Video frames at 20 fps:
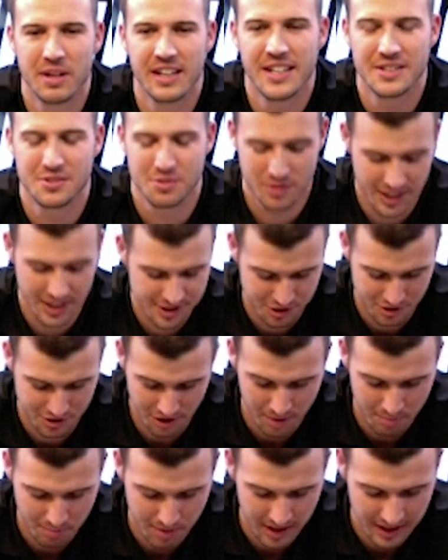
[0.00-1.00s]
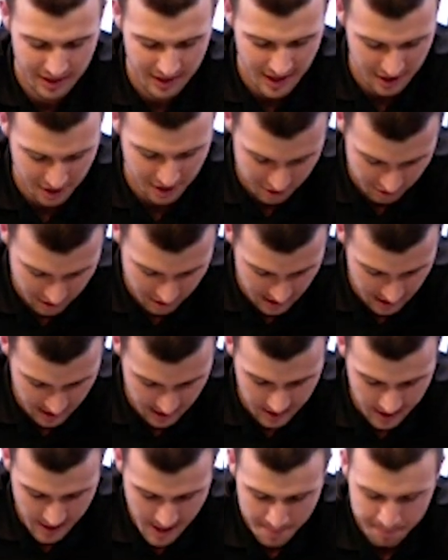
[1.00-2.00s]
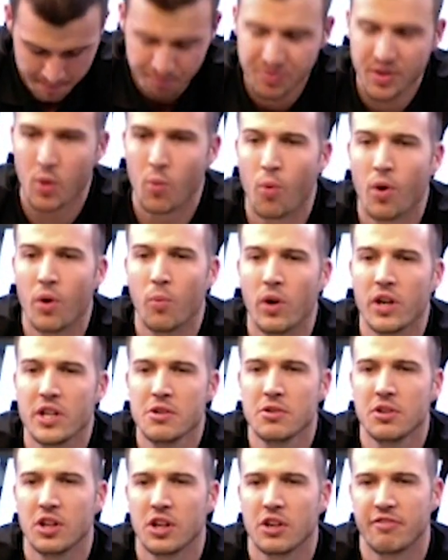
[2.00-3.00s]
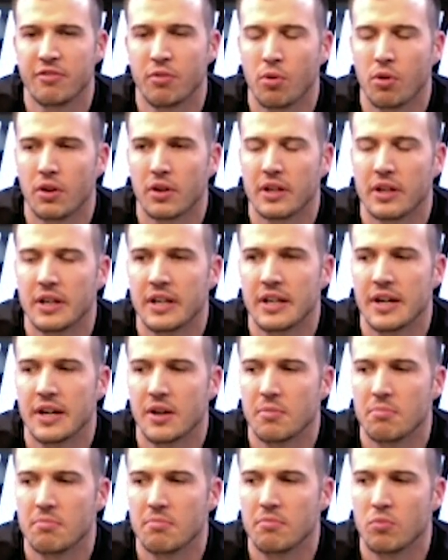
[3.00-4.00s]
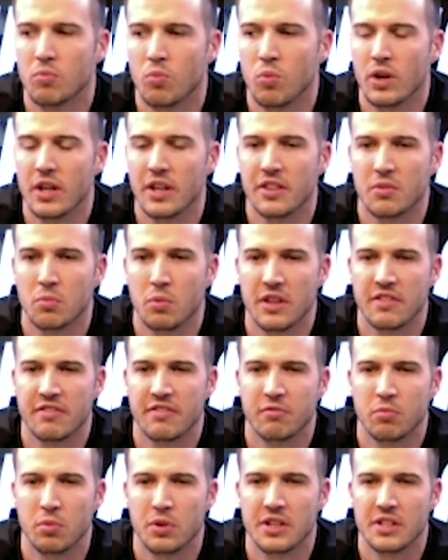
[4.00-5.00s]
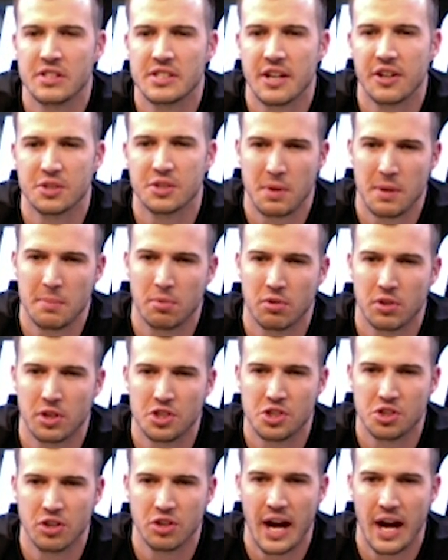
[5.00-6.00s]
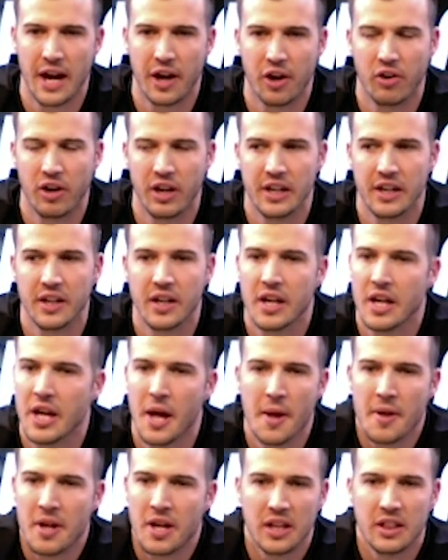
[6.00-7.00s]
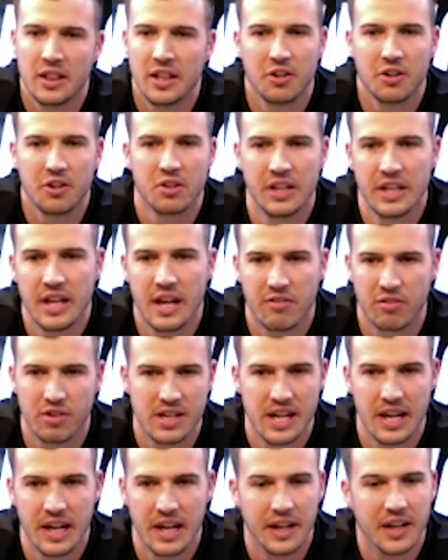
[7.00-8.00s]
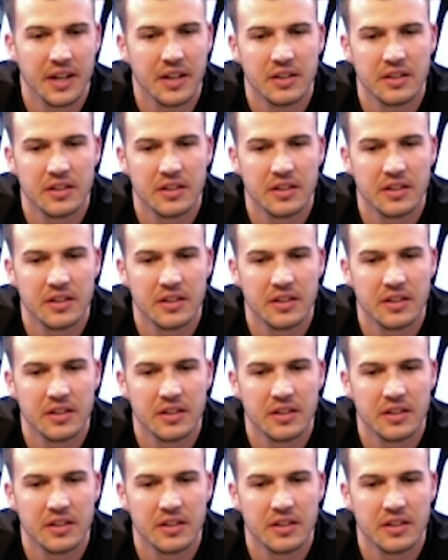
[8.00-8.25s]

That's that's strong, buddy. Thank you. Uh, what what do you look for um, with with with salespeople? Because you're hiring literally every day.